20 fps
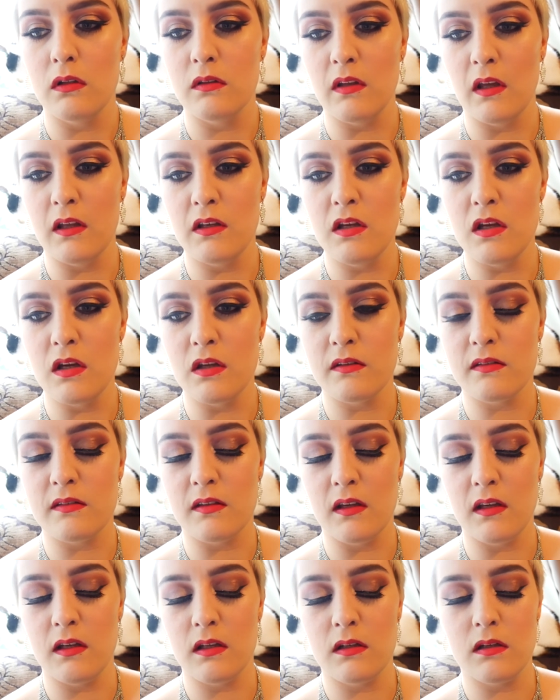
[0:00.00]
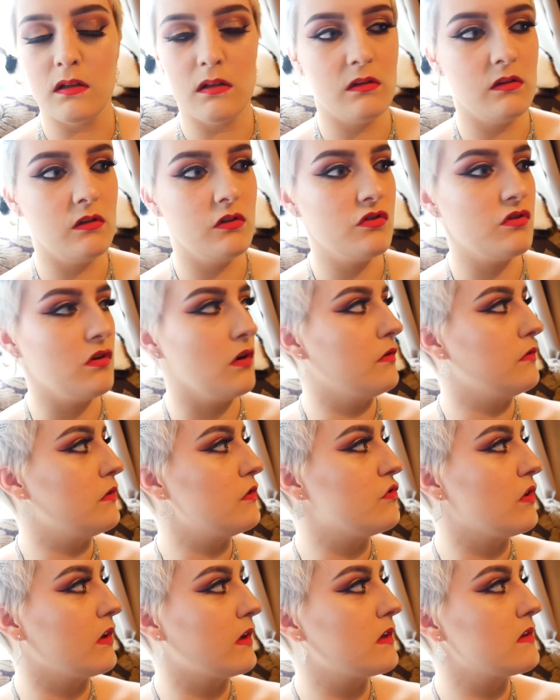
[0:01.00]
Danielle said they're starting to
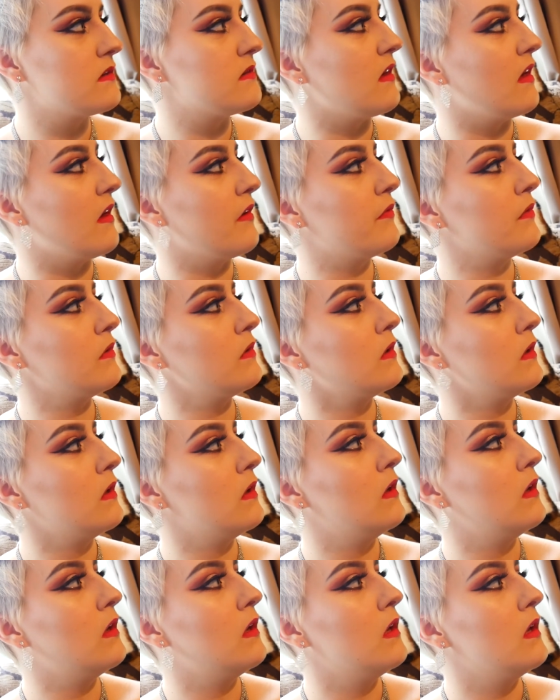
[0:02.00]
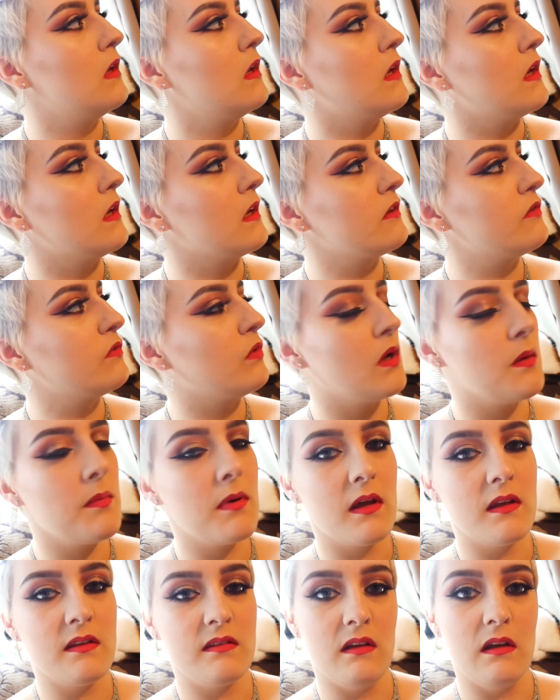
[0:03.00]
drink at 7 and it's 20
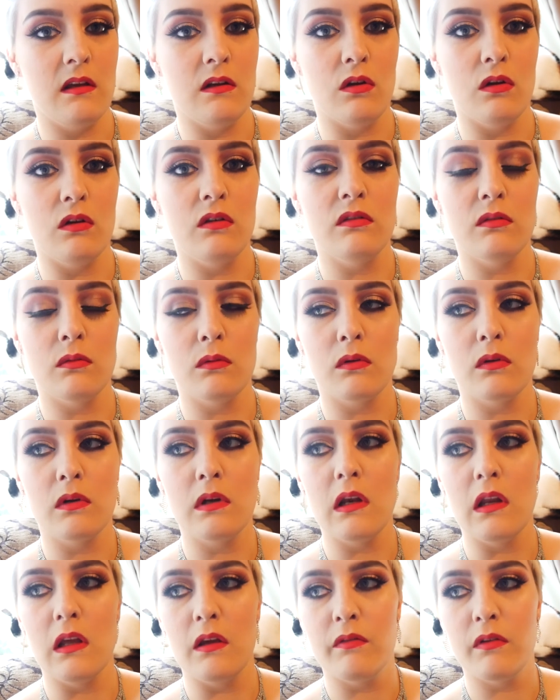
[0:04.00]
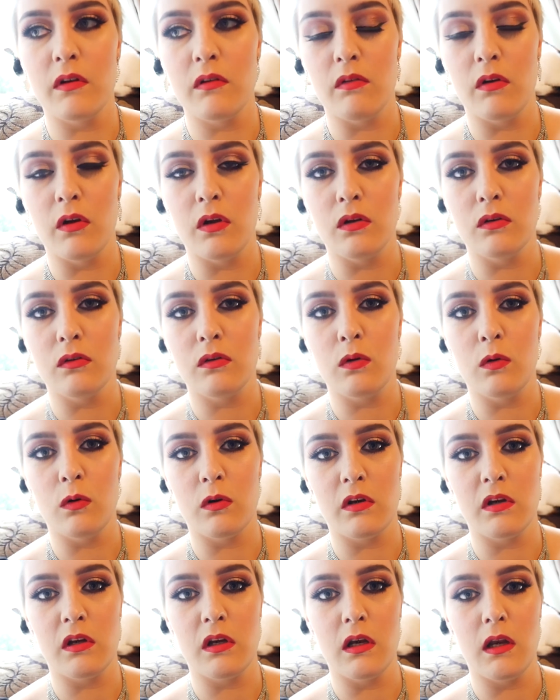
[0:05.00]
past 8 now so we're going to leave at around
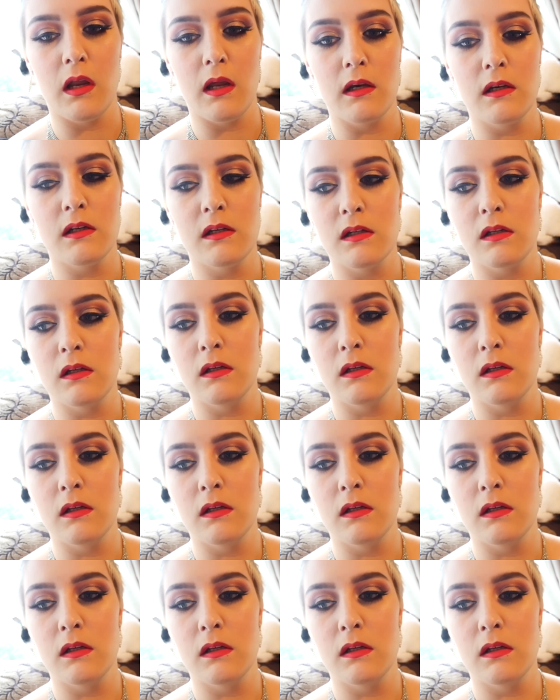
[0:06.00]
quarter to 9.